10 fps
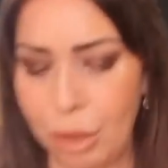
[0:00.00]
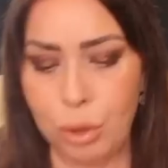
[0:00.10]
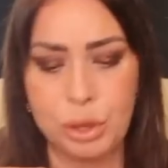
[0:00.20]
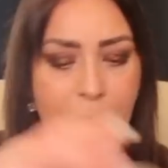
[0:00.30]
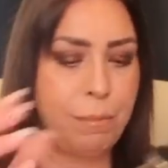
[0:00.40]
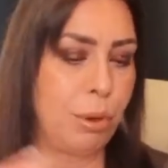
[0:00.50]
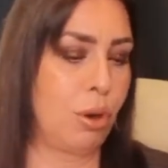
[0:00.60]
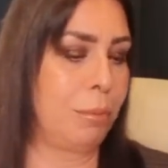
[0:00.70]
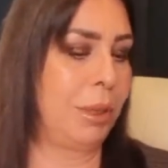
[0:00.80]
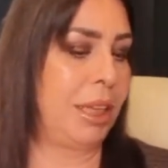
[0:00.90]
he also
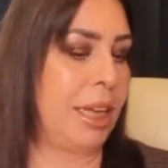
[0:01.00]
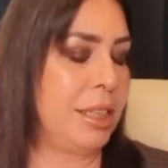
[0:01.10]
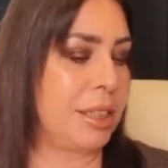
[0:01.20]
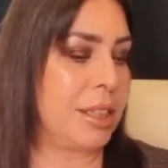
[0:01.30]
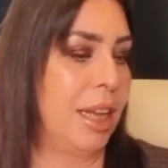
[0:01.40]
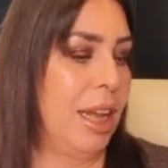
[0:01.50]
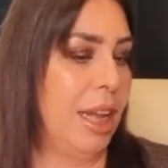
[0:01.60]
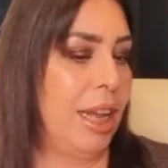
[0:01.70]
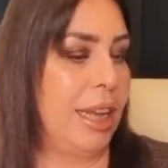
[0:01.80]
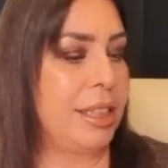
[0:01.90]
bought me this.
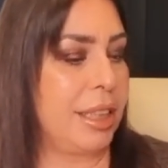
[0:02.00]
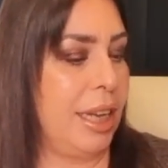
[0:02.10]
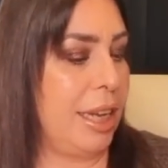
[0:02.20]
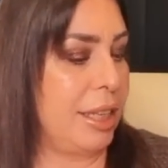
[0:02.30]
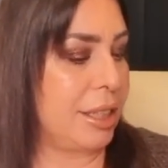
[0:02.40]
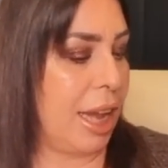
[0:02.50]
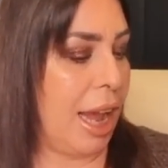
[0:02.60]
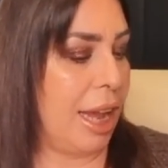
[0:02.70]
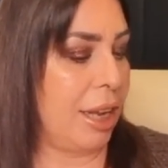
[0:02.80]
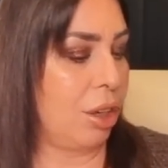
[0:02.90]
It is
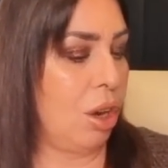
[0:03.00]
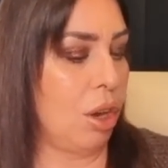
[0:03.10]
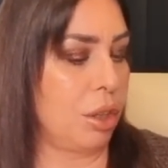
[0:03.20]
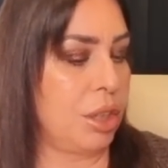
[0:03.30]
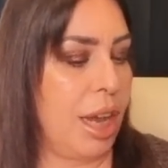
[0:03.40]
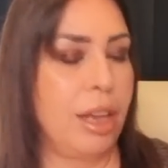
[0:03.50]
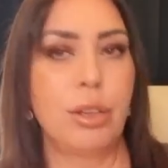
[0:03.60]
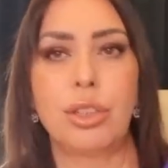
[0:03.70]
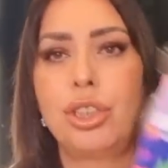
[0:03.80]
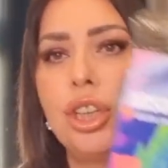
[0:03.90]
a
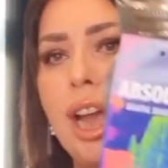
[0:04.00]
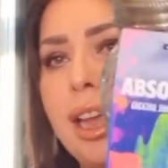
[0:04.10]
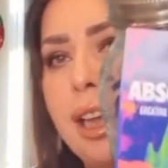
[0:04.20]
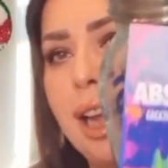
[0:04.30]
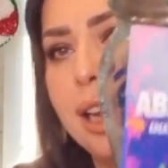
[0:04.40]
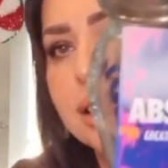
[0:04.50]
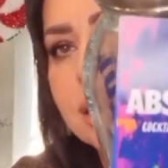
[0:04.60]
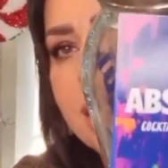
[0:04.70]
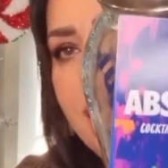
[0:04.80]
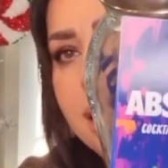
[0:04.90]
cocktail shaker
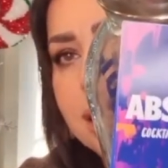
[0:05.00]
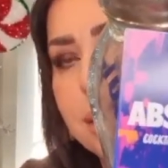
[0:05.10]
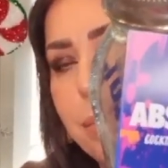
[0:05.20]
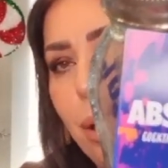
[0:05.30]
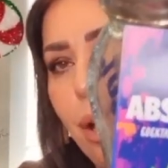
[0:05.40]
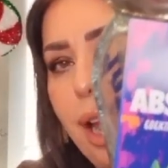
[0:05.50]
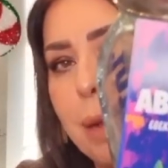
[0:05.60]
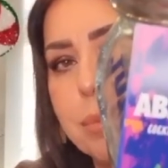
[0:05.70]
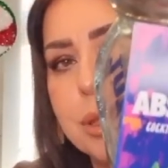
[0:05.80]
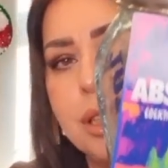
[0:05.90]
set by
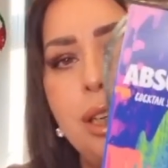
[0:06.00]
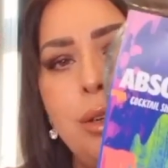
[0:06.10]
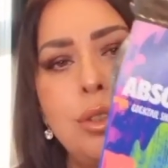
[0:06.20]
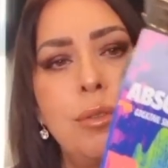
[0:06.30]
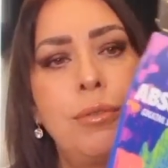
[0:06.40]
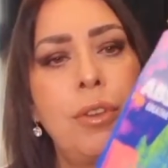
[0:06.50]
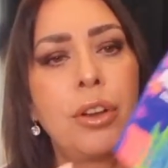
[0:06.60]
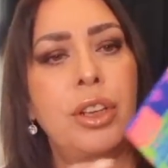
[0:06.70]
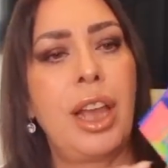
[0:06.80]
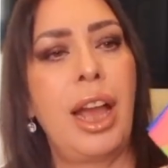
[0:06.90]
Absolute
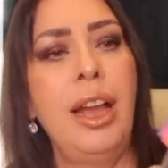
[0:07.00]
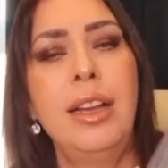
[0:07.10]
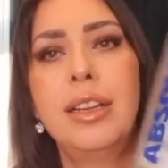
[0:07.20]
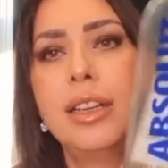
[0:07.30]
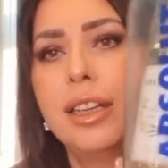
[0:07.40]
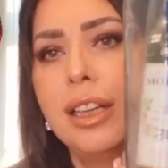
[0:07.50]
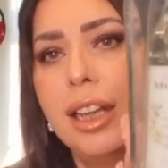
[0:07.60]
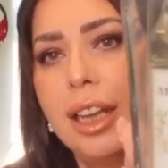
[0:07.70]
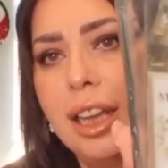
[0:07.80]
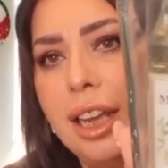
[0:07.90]
Vodka.
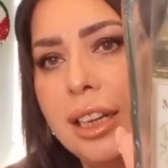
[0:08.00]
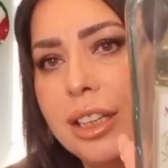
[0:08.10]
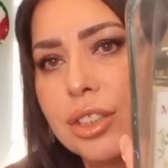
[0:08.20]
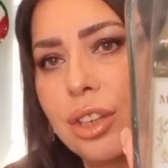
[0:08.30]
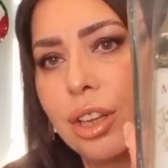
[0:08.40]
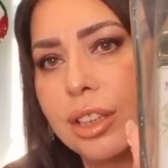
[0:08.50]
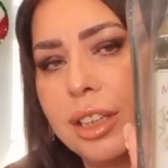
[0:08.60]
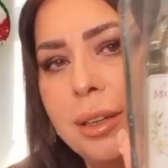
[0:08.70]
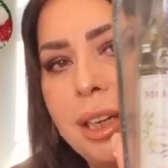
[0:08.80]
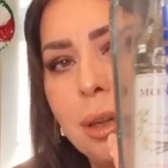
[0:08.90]
And it's got
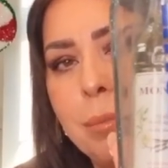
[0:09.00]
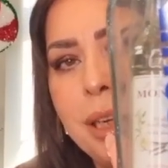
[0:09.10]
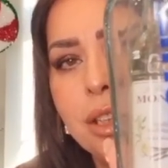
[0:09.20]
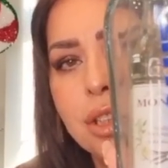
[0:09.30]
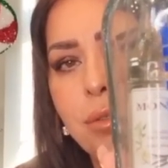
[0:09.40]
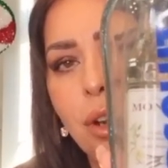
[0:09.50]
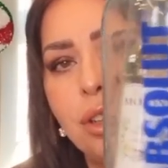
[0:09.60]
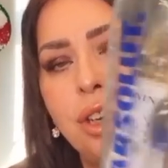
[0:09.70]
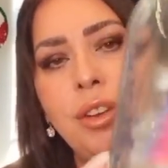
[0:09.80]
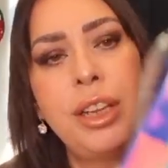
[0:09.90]
the little miniature
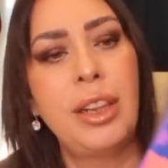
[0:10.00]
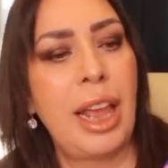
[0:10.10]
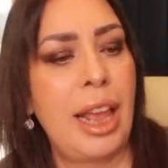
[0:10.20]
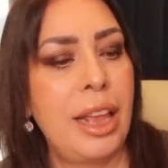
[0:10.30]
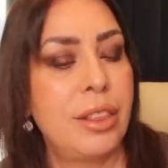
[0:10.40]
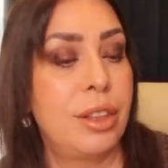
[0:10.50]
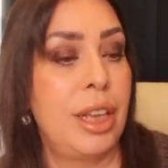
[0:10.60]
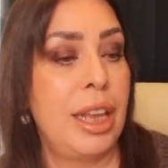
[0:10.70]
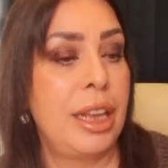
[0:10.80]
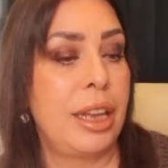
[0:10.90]
vodka in there,
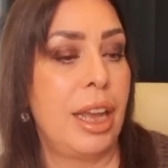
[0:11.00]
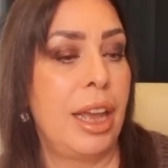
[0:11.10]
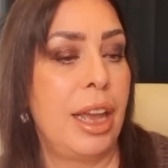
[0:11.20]
the